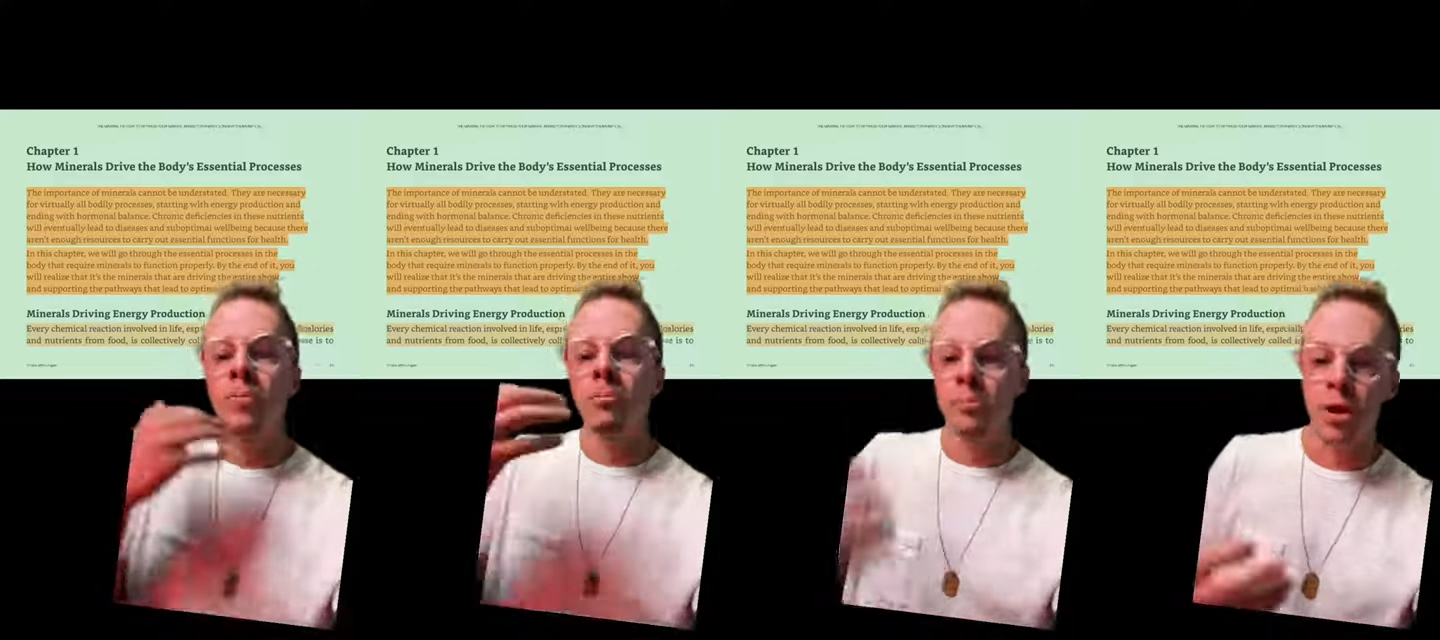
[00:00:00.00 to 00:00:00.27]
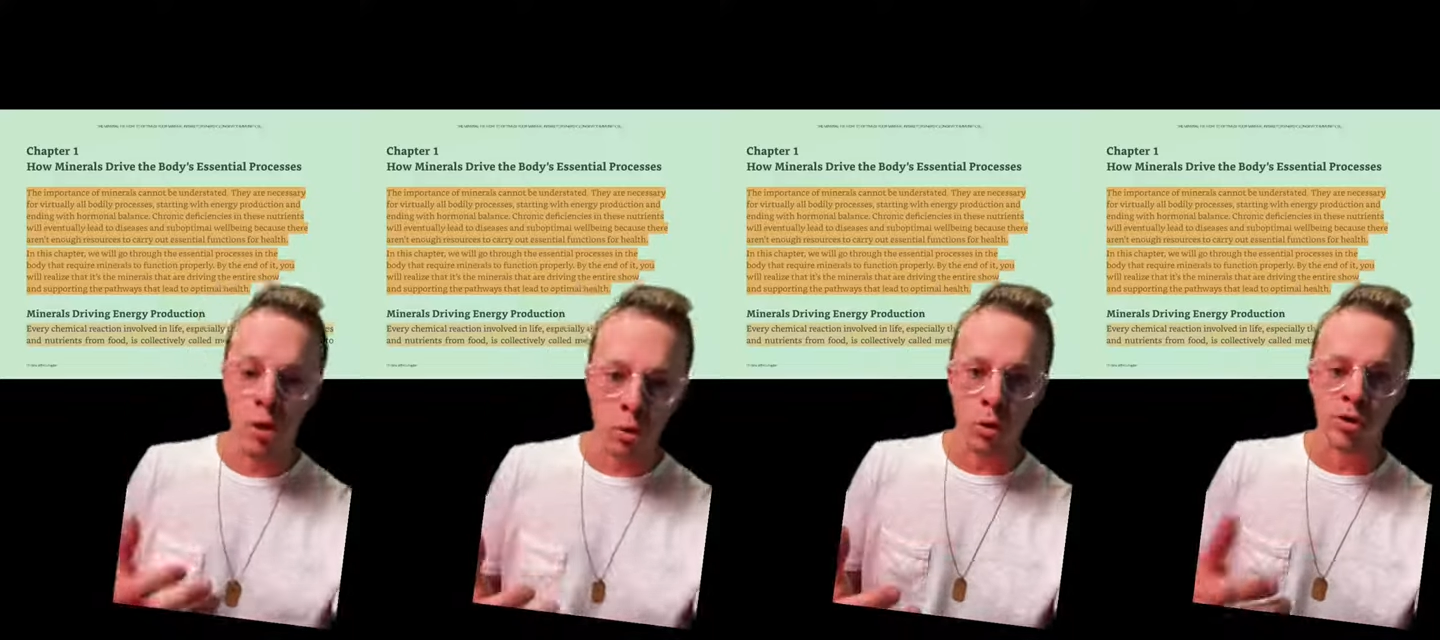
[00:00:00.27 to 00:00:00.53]

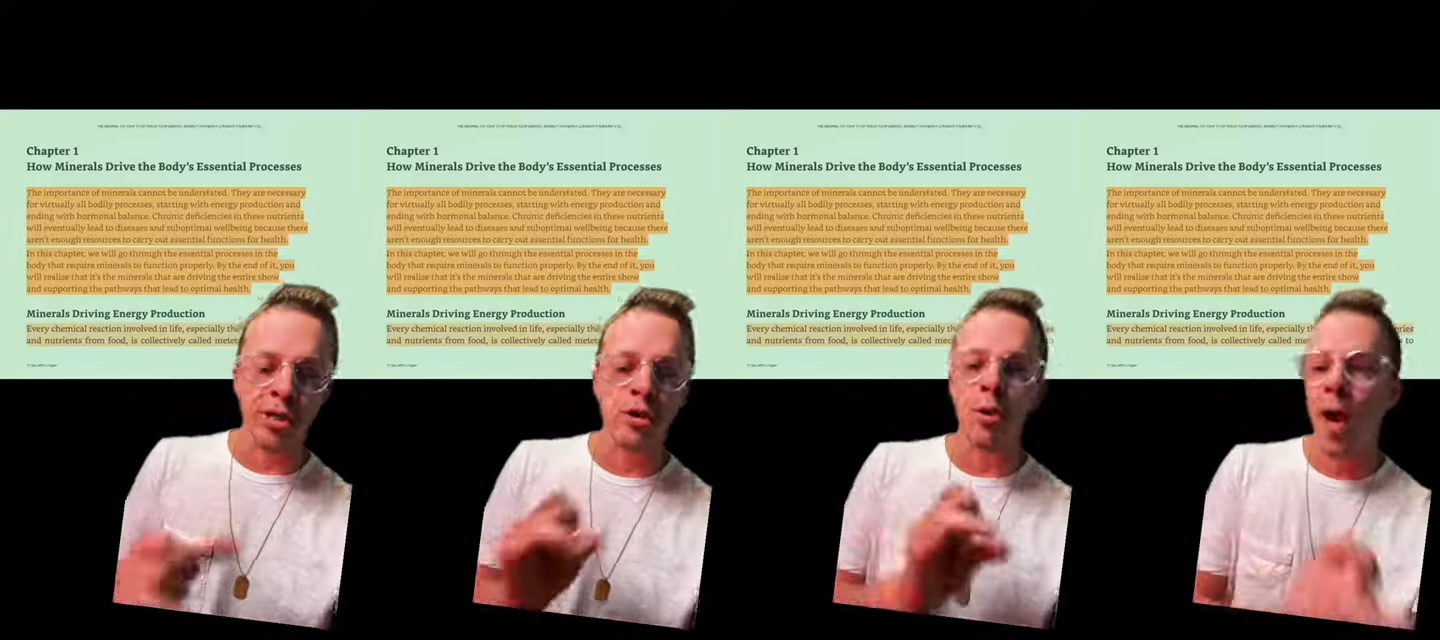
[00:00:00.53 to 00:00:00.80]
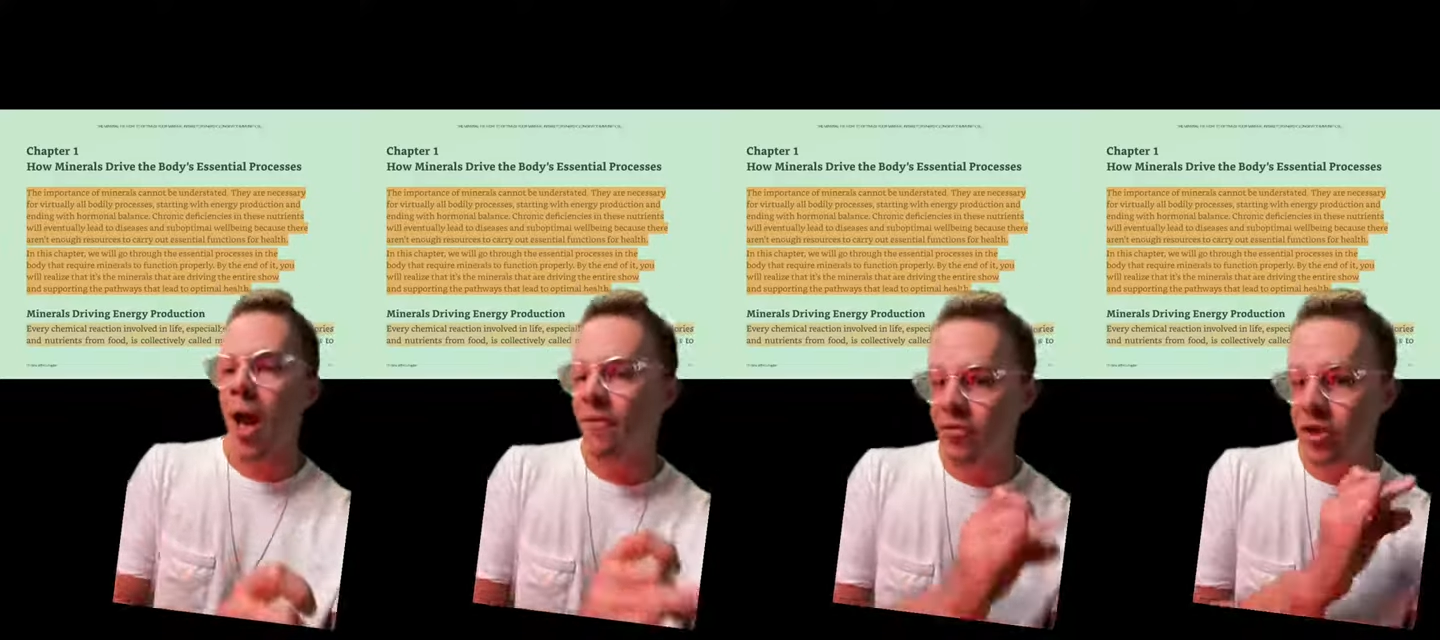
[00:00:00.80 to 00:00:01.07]
minerals that you
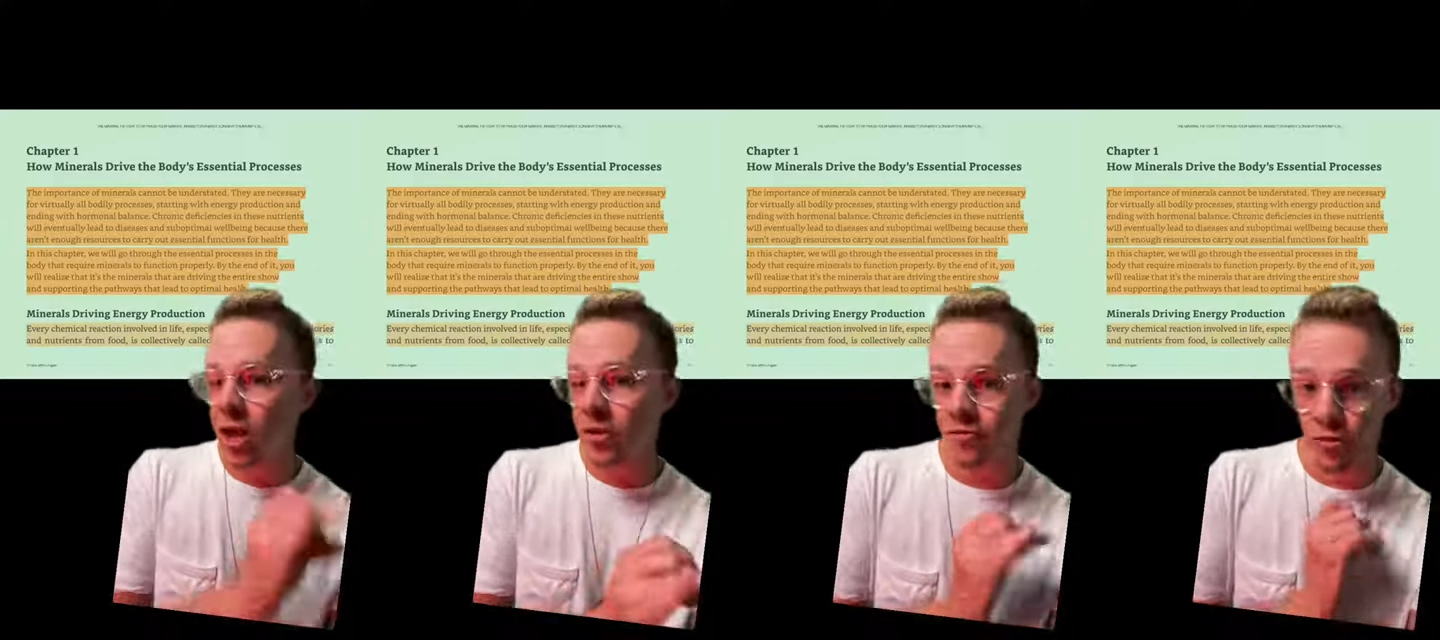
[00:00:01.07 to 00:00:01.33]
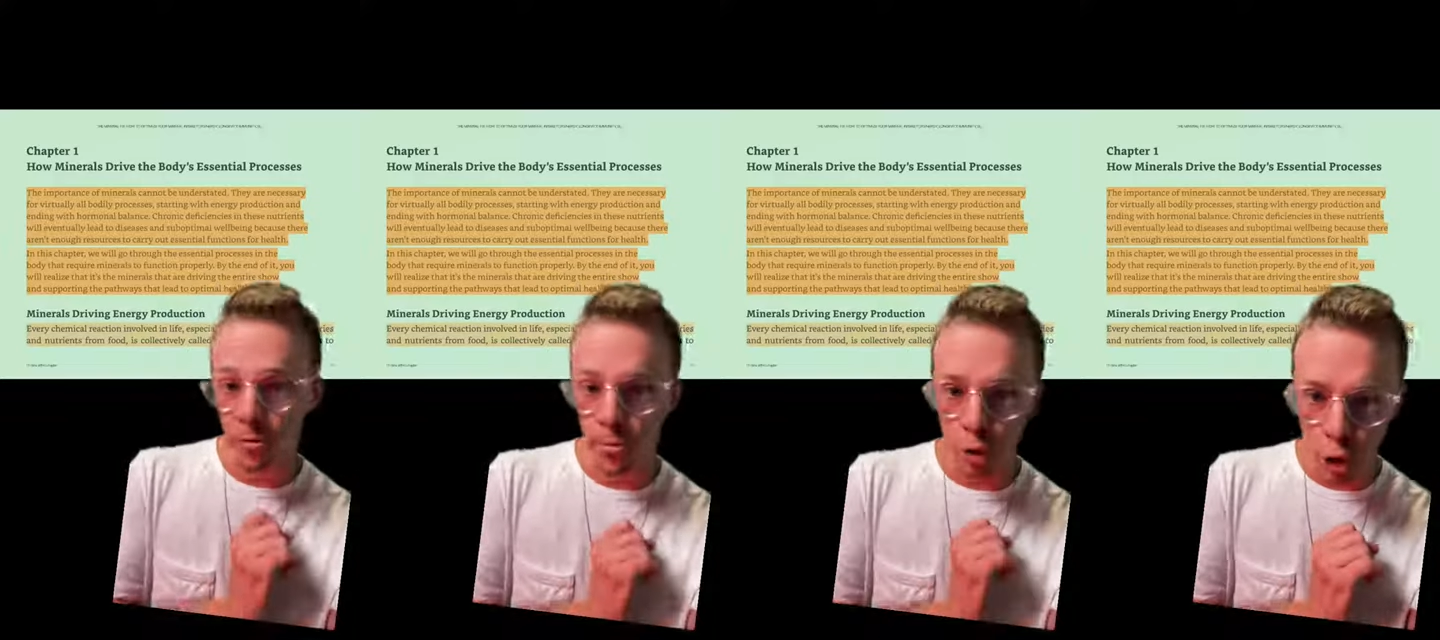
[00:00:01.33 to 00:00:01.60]
have to get
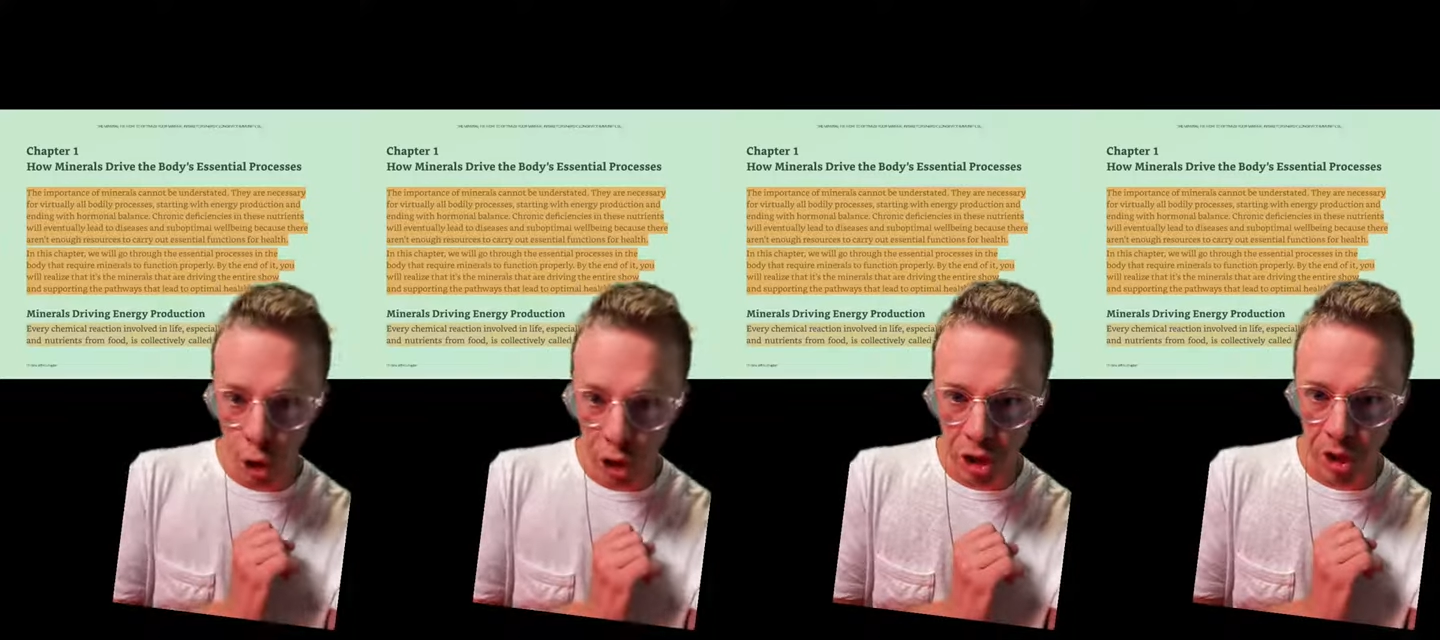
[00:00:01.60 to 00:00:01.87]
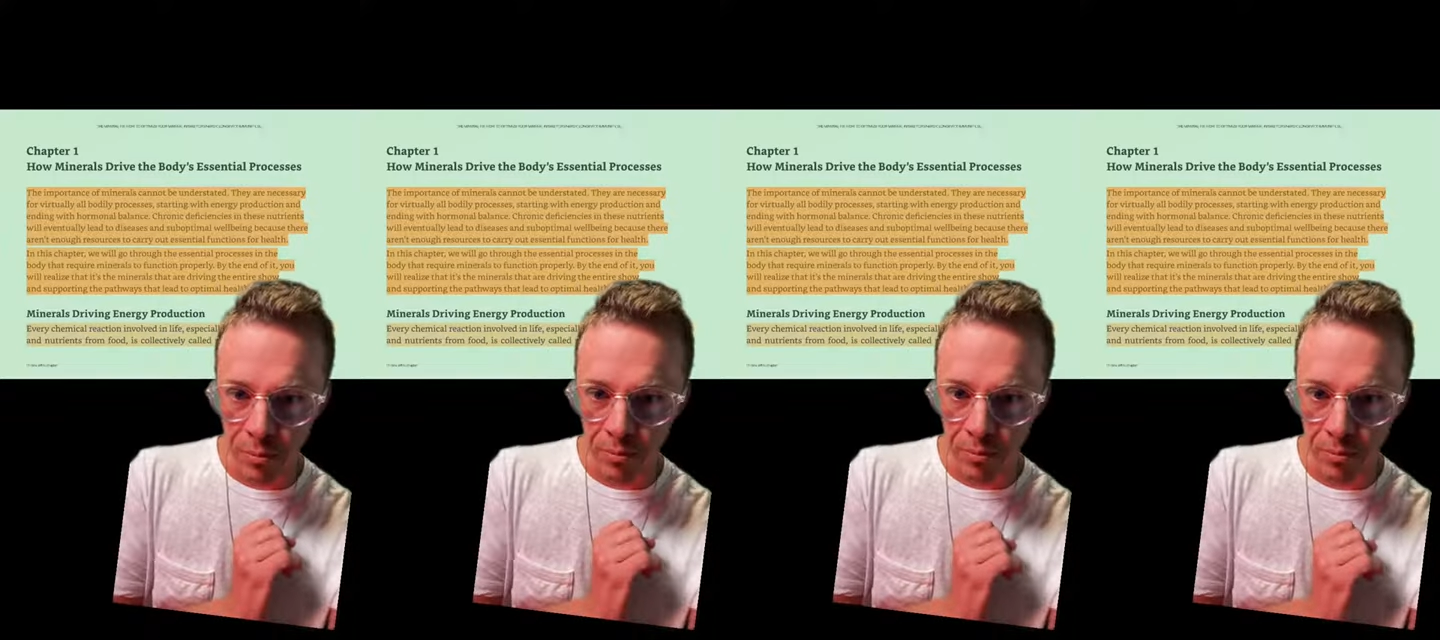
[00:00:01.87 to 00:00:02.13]
from
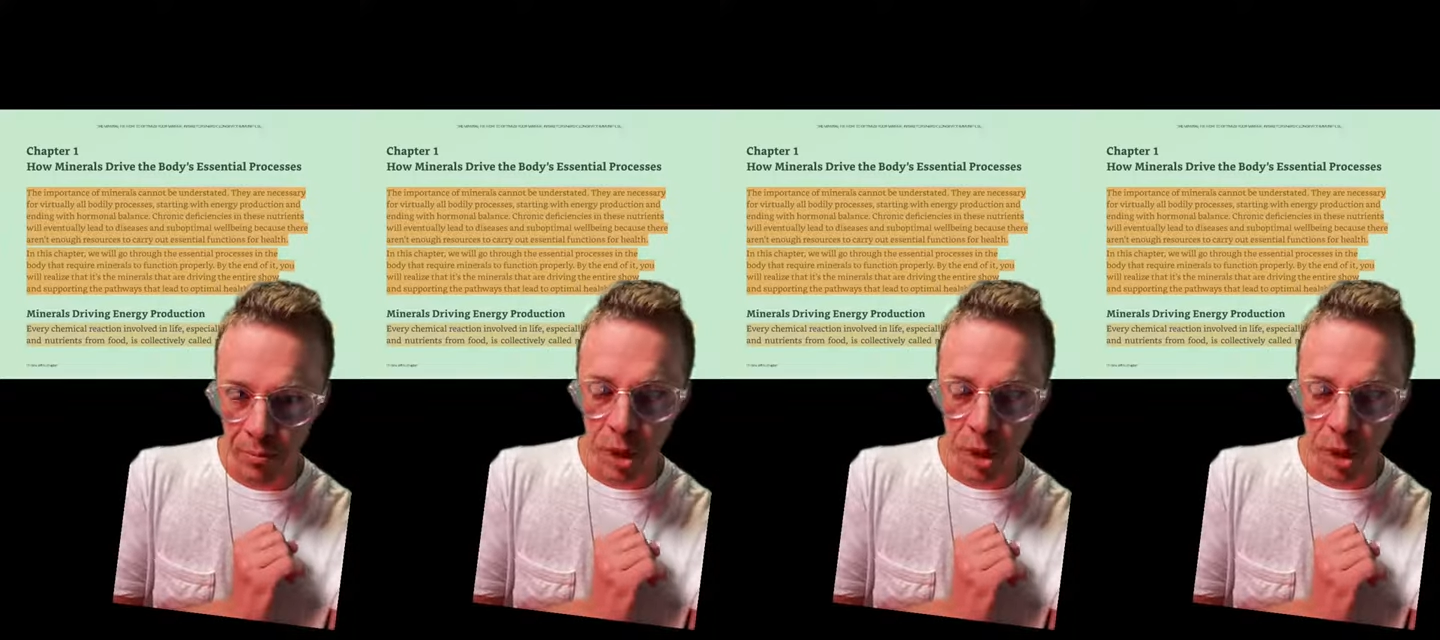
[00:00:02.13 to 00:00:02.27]
nutrition,